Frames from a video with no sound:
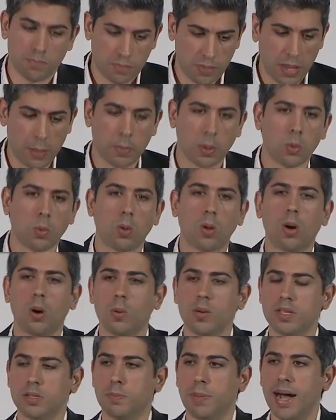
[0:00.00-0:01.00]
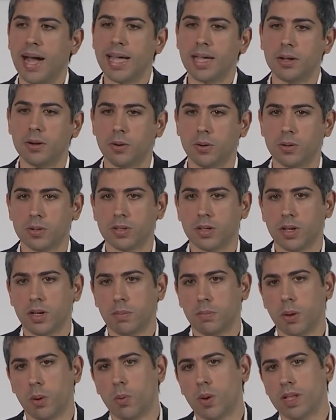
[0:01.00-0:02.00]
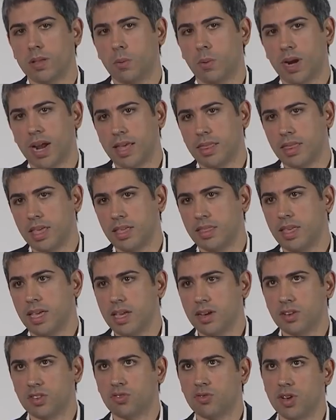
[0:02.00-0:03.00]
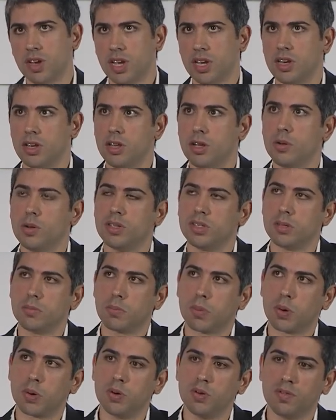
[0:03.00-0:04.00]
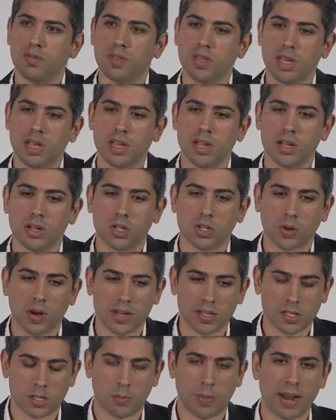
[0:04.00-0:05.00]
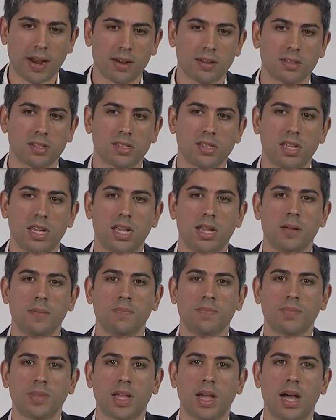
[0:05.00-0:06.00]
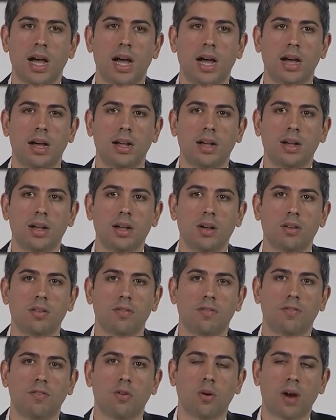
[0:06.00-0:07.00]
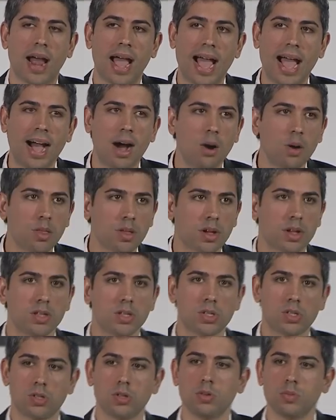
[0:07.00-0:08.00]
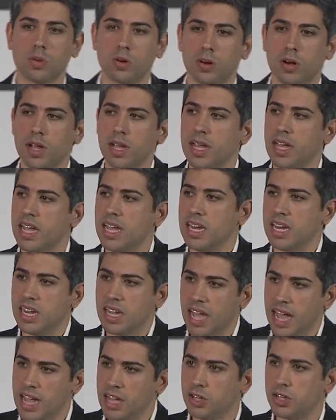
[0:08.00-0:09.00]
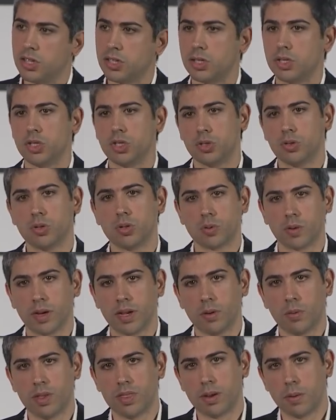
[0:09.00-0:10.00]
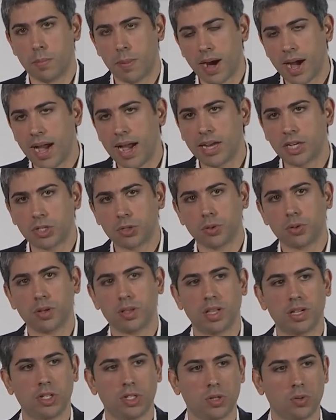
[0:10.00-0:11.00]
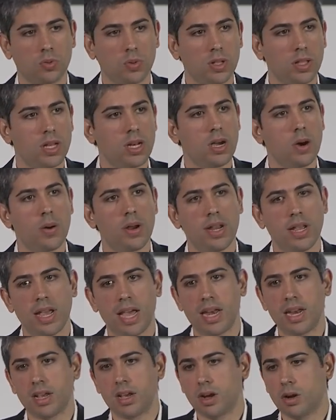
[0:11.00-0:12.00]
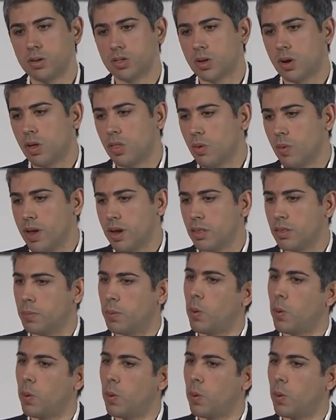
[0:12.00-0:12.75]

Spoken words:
people will always buy gold. But what I think the industry can do is improve the transparency for how the consumer engages in jewelry. When they're buying jewelry, they should really know. And it goes all the way to the